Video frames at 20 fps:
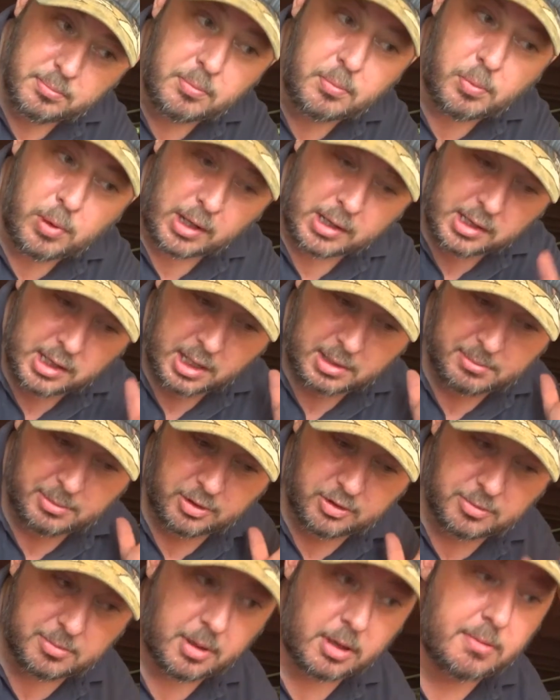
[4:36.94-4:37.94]
one set of
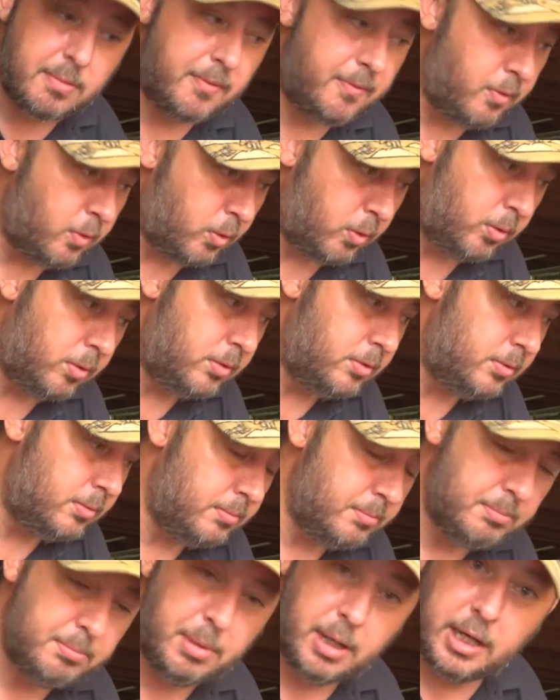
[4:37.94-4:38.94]
measurements before
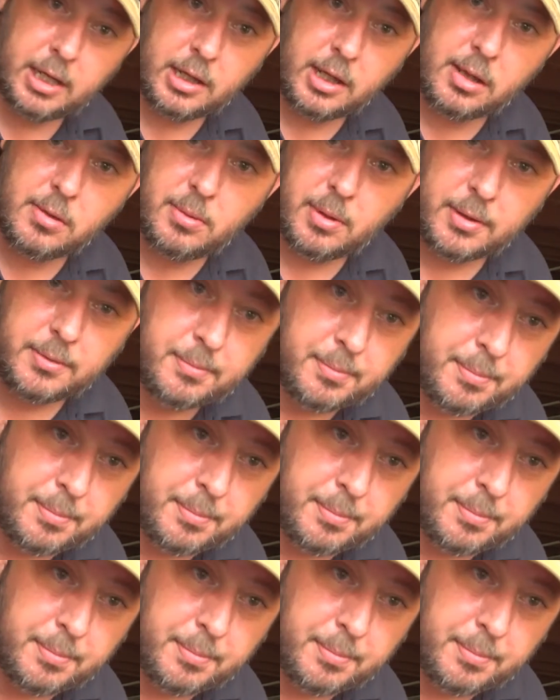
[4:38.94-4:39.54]
bidding this one.